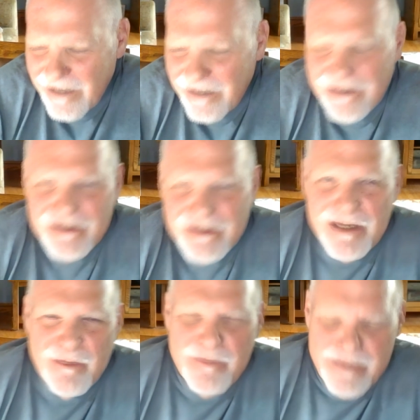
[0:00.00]

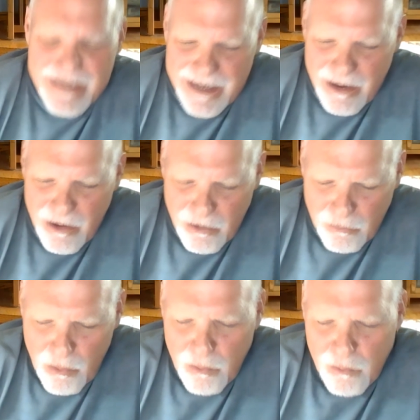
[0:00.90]
some of the
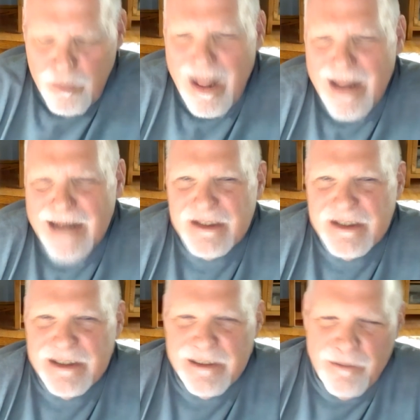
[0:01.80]
roadblocks
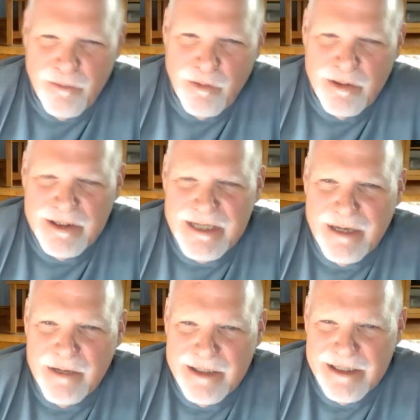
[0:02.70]
and
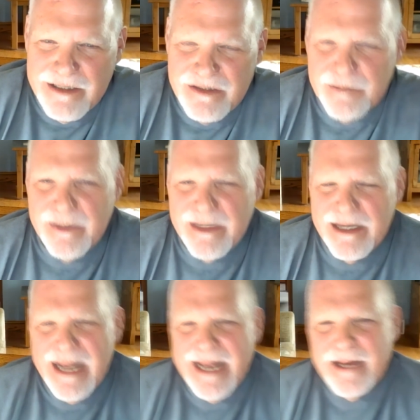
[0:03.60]
authoritarianism
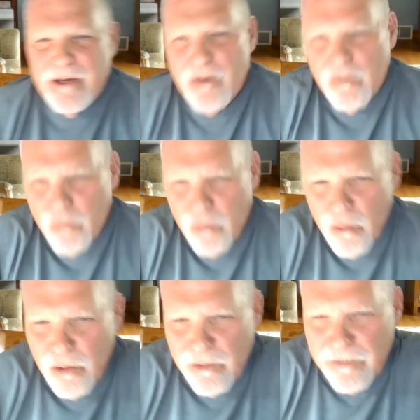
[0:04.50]
and
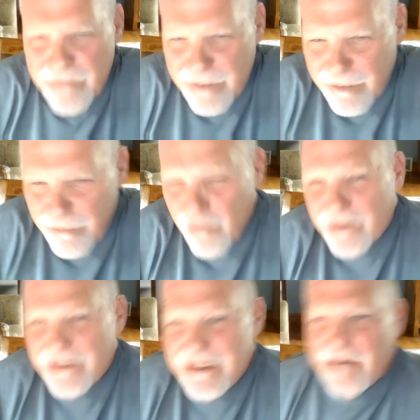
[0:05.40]
rule of the
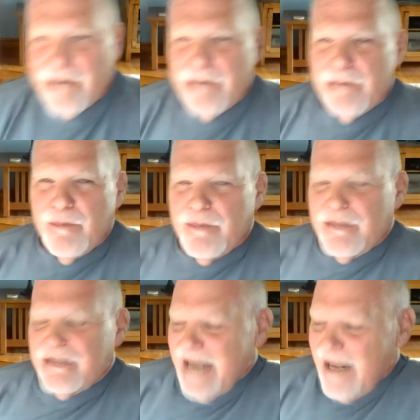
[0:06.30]
authoritarian
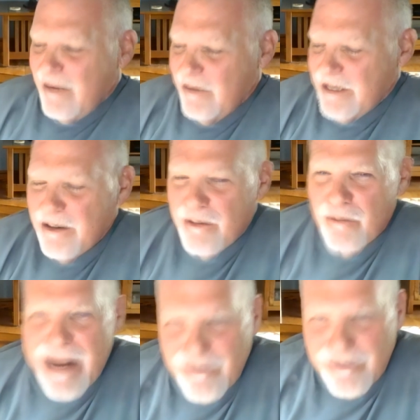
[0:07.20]
personality
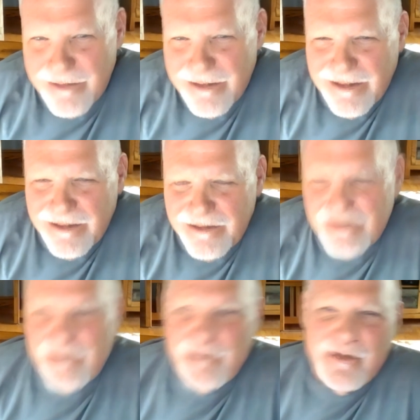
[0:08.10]
around
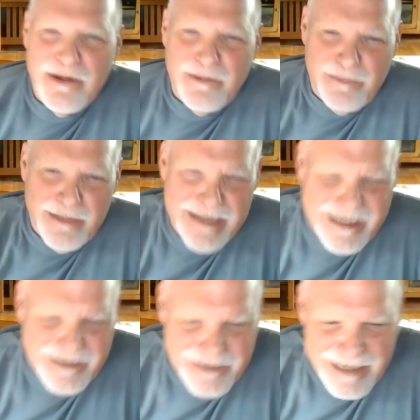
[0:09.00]

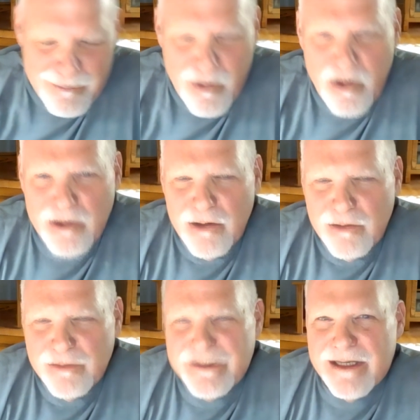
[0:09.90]
Subcomandante
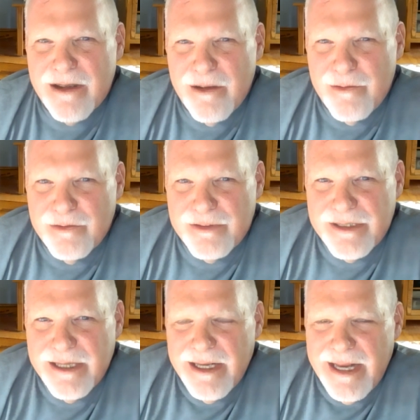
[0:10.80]
Marcos and
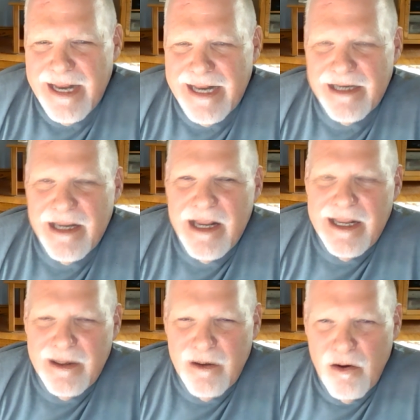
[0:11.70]
others, and
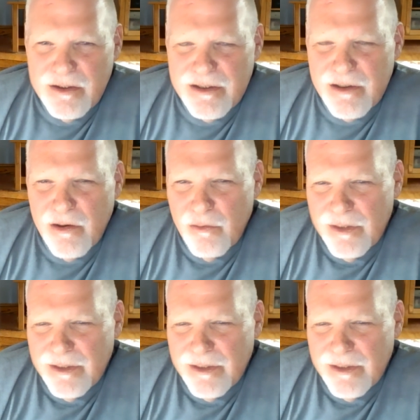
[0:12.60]
also,